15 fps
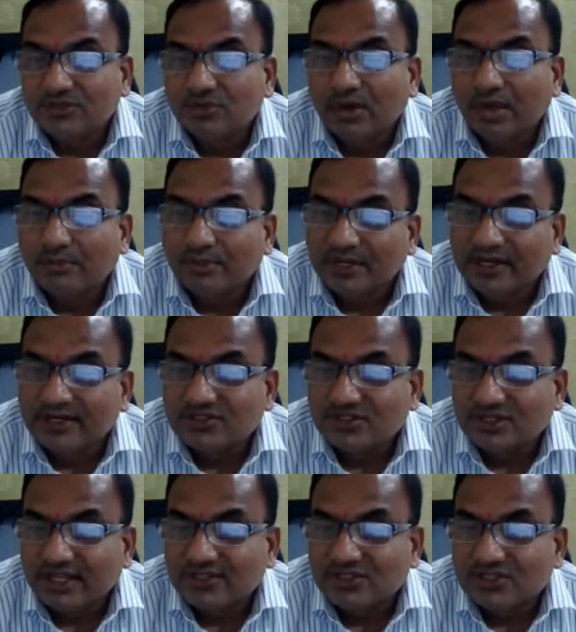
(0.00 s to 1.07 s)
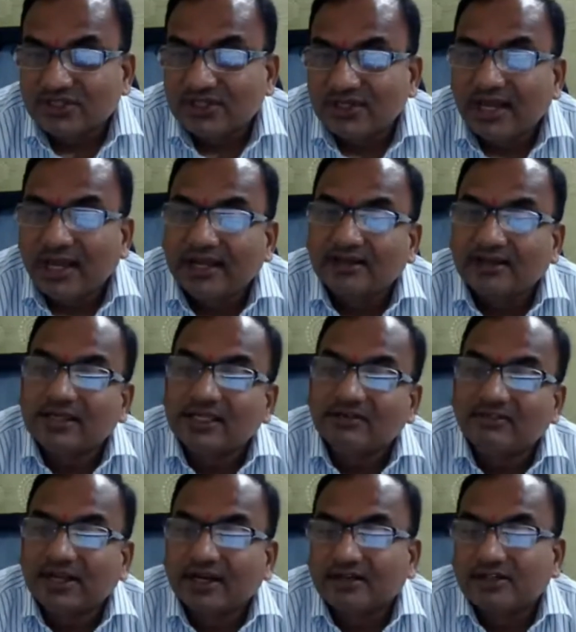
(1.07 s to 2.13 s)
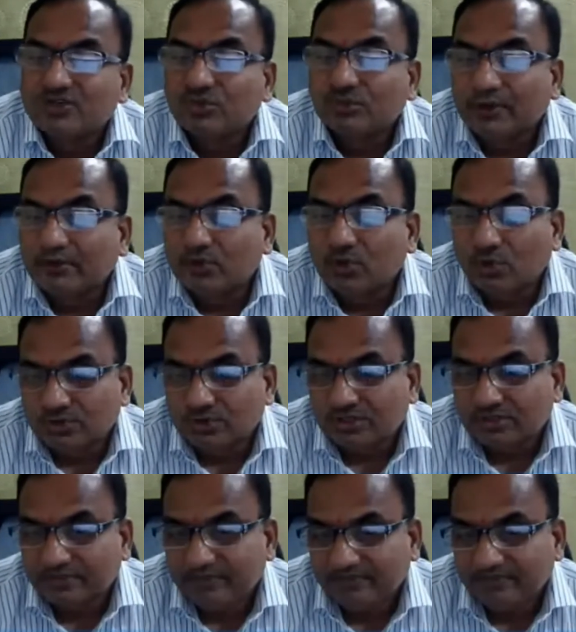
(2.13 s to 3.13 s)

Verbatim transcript: to appellate stage, and even at the Supreme Court.